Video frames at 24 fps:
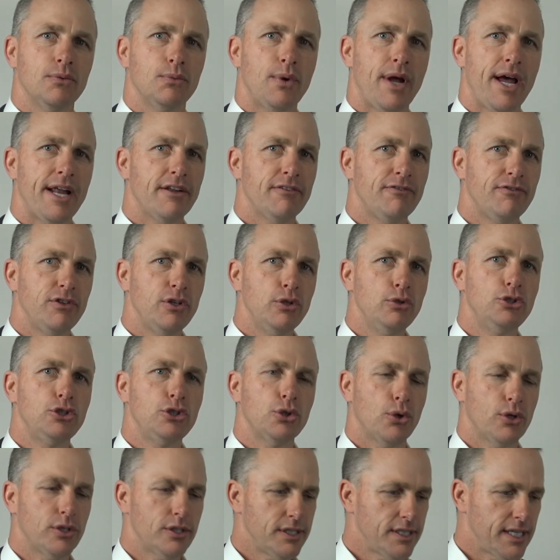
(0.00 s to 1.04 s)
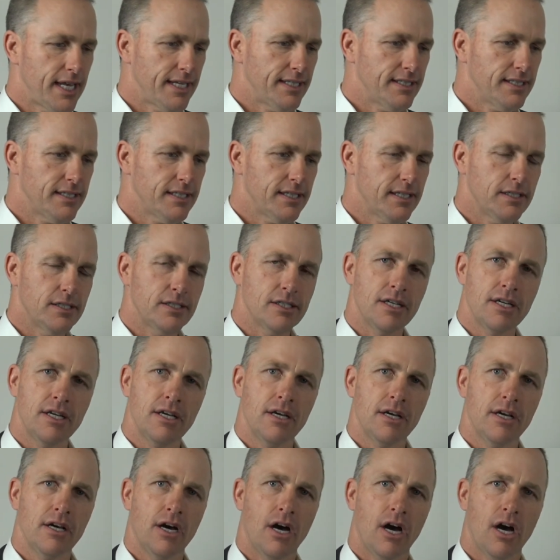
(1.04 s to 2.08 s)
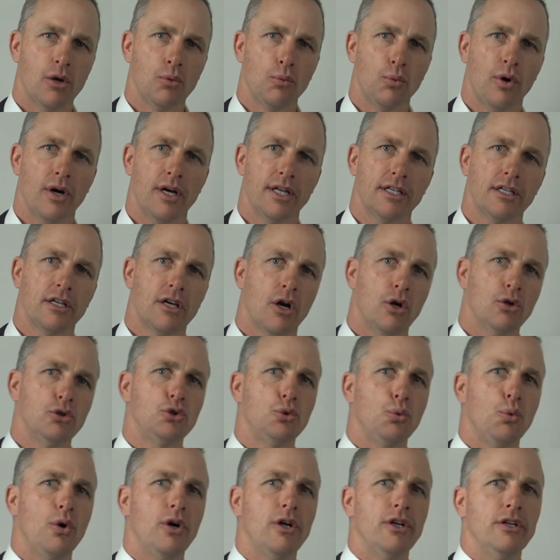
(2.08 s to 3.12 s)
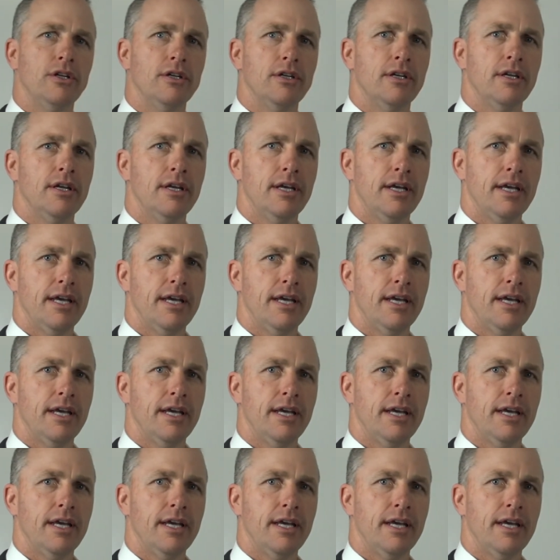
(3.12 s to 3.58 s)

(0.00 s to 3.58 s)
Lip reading: Write a few short sentences on what Coach Wooden